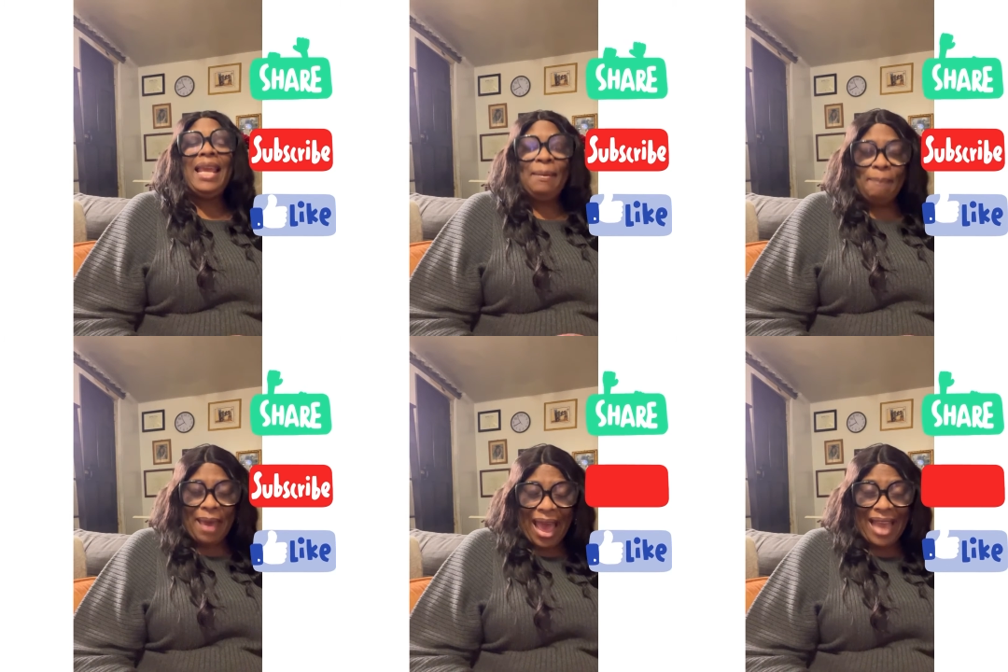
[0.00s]

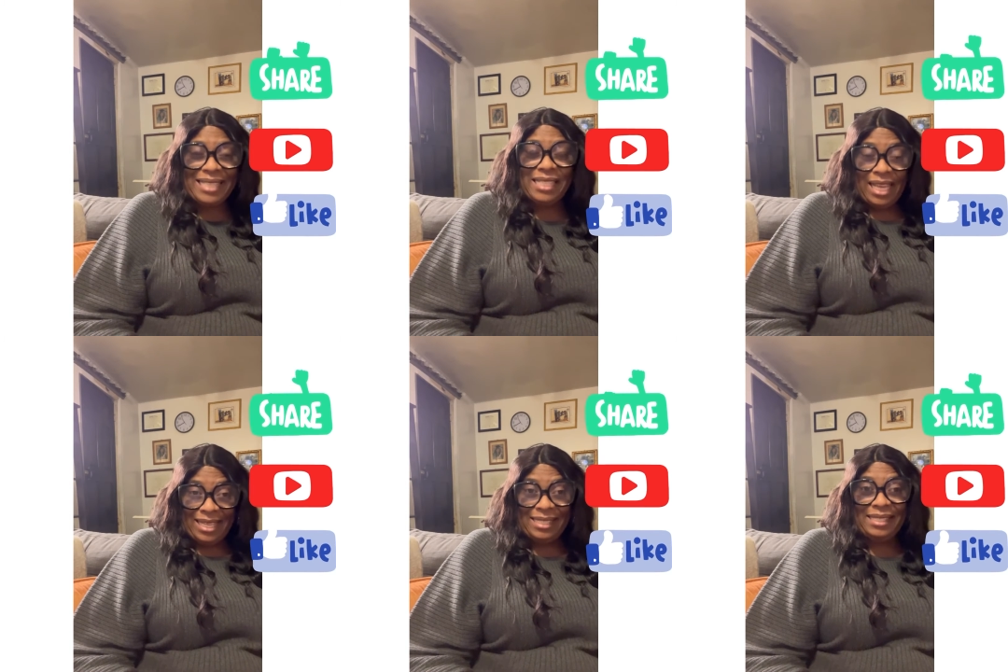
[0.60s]
impacts
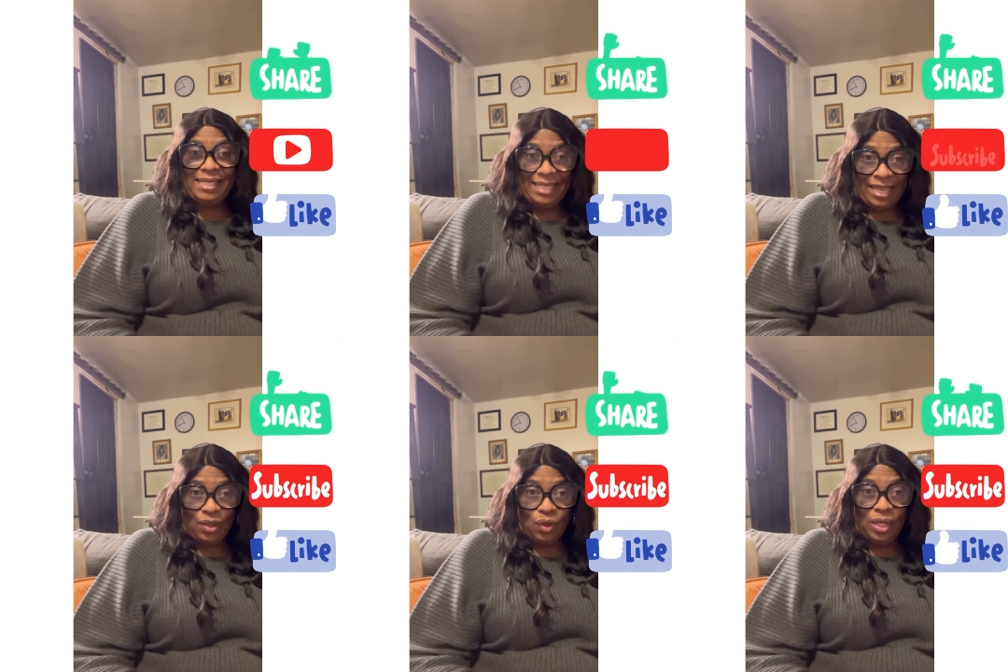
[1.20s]
us
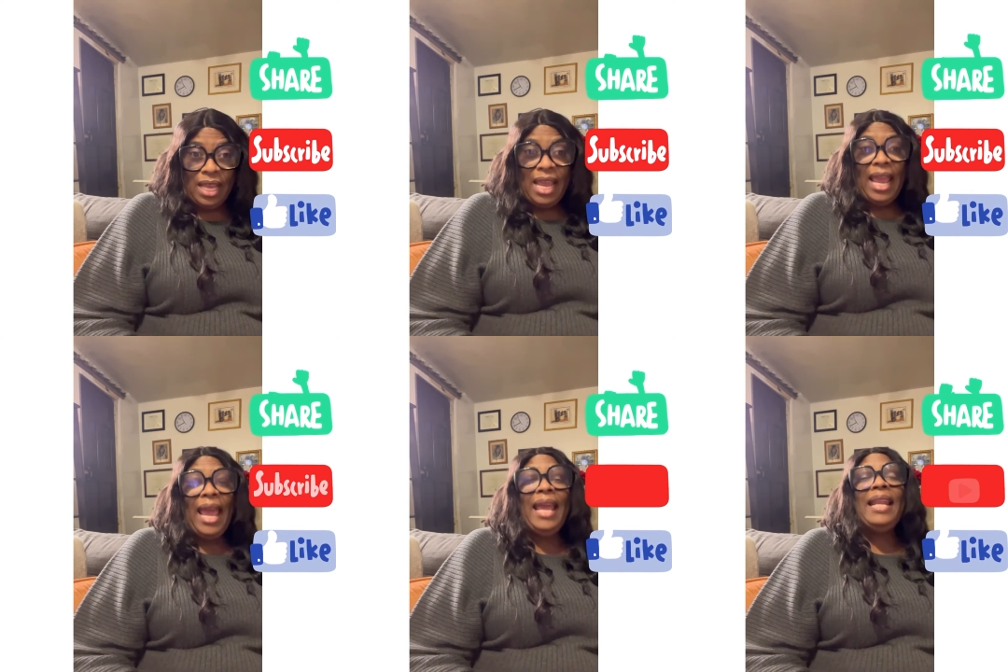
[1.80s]
still,
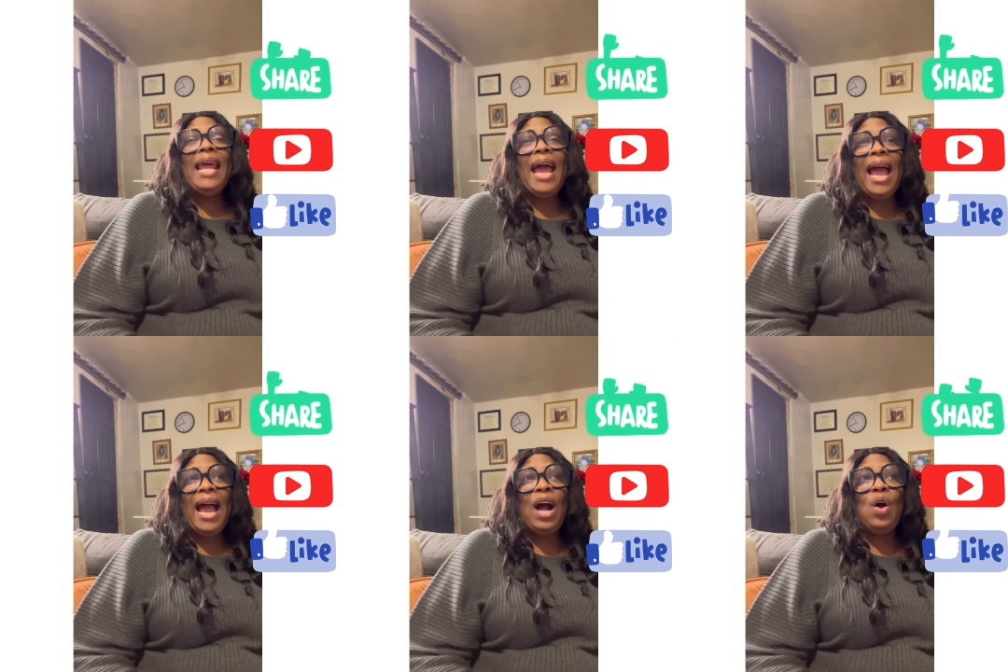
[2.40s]
and
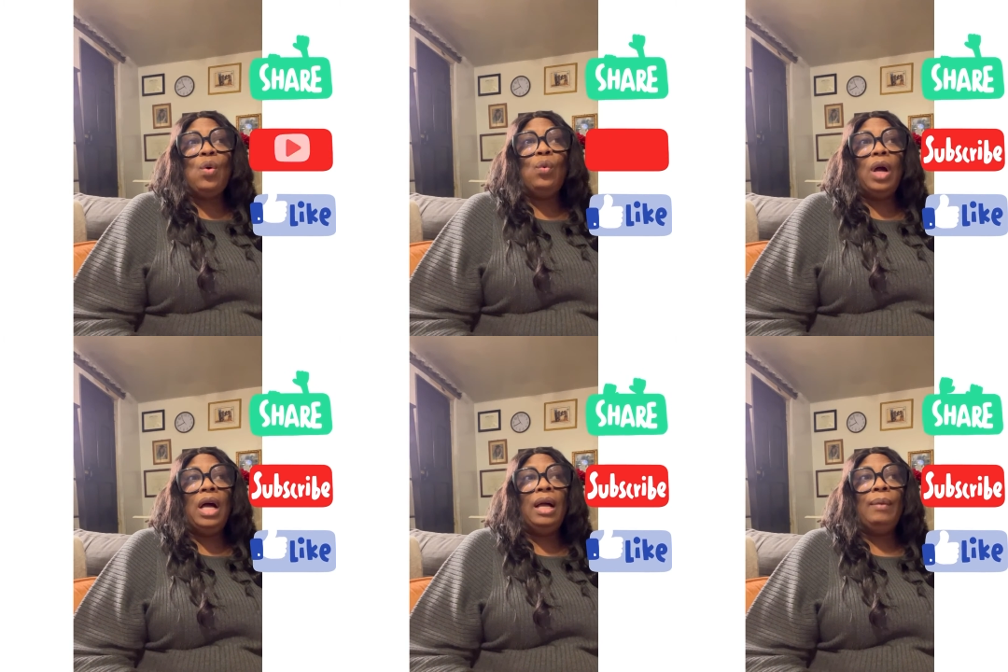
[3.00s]

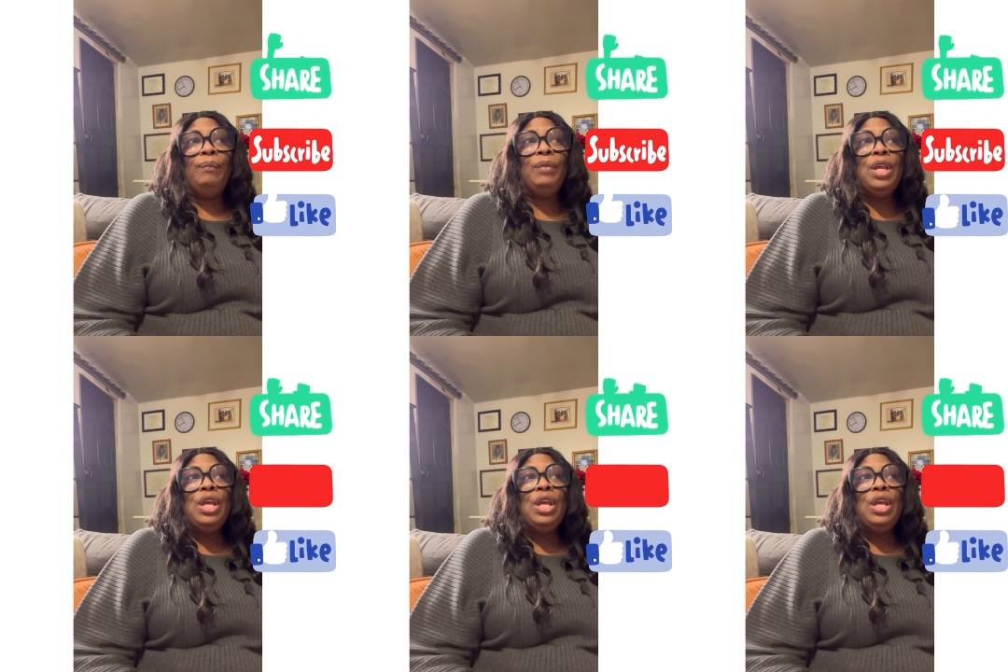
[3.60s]
how,